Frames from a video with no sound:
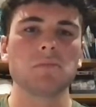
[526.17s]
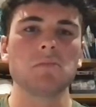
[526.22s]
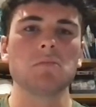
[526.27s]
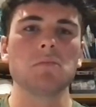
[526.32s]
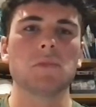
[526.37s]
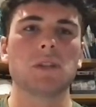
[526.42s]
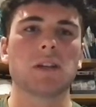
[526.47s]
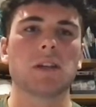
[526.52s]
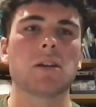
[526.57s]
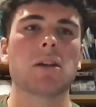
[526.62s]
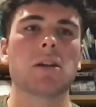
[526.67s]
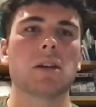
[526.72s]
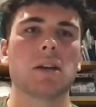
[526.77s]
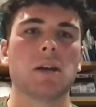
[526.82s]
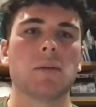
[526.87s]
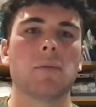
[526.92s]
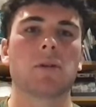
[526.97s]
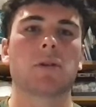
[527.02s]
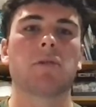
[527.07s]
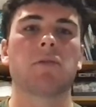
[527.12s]
yeah,
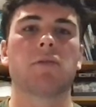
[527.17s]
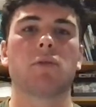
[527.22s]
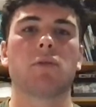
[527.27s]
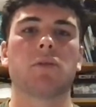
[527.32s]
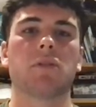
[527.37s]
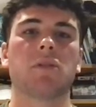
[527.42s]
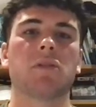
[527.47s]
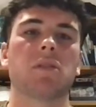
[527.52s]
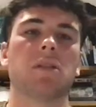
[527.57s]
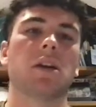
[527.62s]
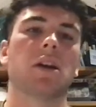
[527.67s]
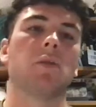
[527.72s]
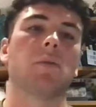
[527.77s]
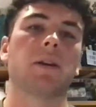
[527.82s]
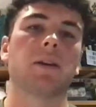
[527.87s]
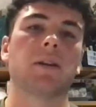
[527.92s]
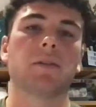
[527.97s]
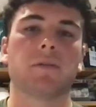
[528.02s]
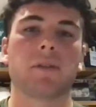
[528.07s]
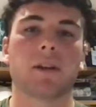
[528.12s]
looking forward to see how we
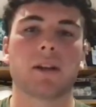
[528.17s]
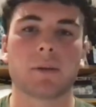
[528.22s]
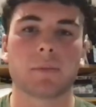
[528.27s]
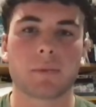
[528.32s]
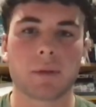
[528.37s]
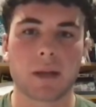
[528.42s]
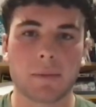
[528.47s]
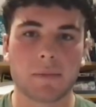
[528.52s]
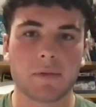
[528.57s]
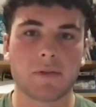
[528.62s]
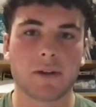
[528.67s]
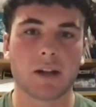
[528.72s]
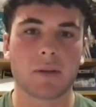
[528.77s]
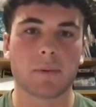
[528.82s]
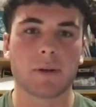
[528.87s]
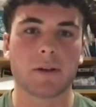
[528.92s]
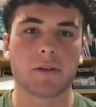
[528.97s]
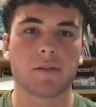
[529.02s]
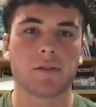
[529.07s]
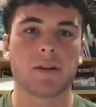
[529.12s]
can keep
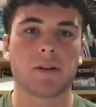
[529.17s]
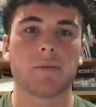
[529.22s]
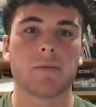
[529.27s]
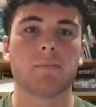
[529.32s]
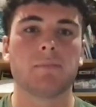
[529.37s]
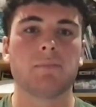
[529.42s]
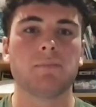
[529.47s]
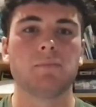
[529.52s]
developing as a team.